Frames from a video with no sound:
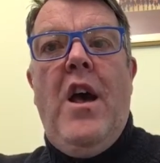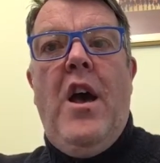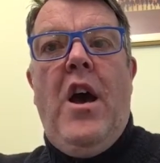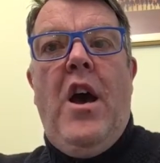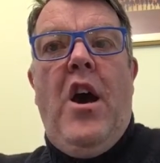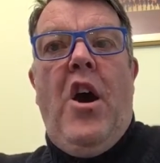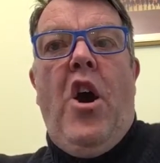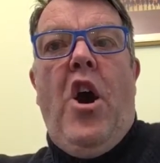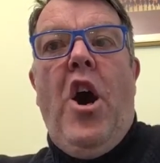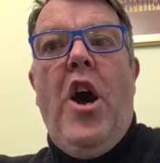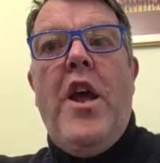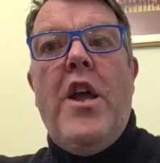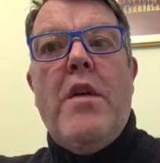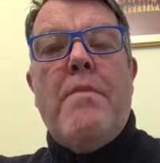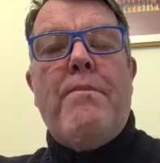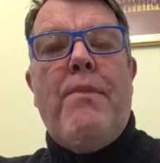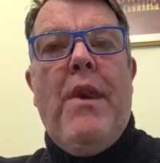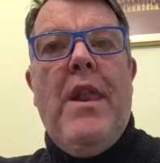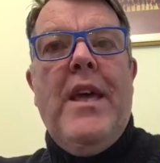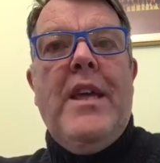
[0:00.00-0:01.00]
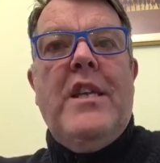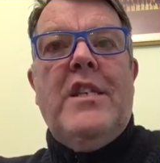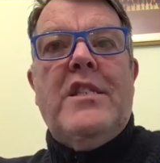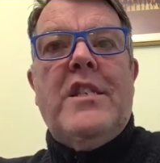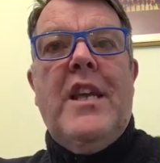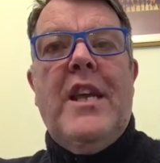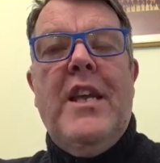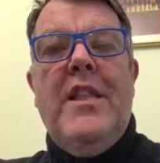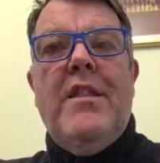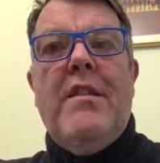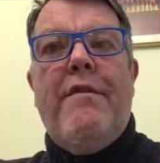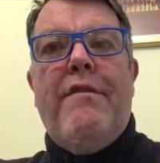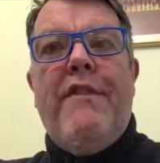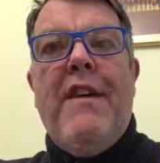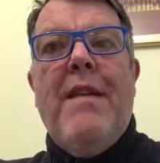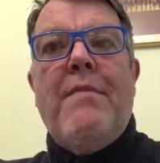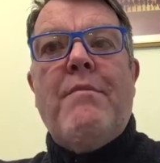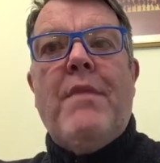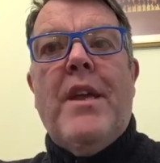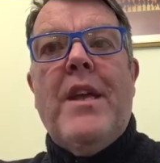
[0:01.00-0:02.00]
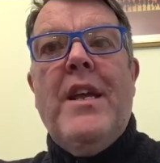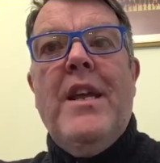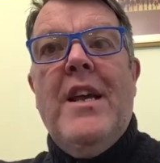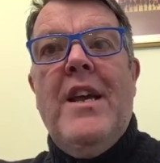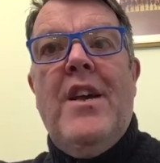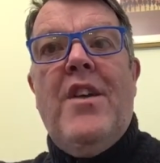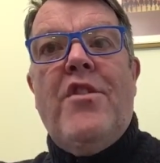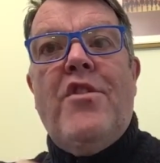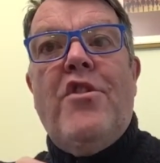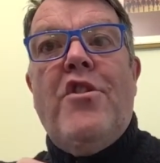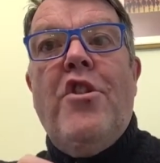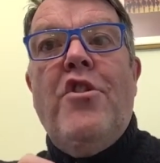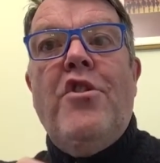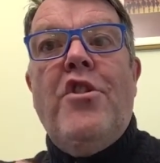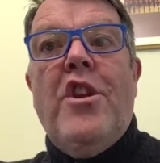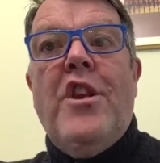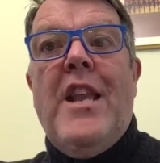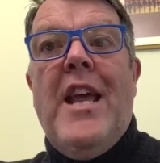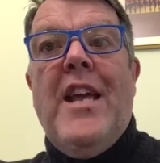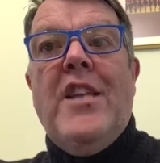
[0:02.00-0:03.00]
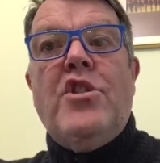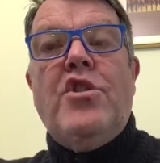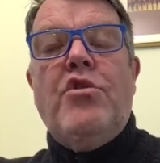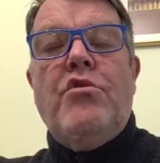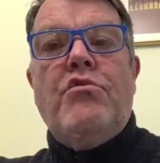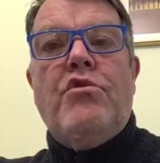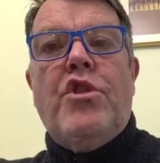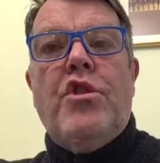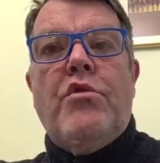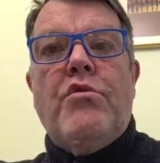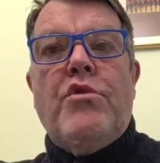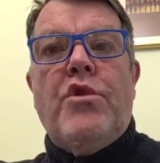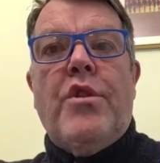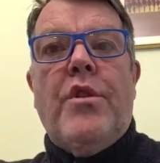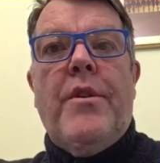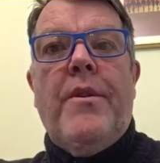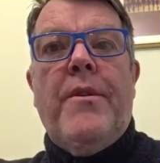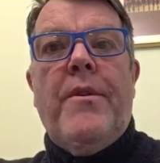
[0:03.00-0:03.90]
a higher place in the family than the natural children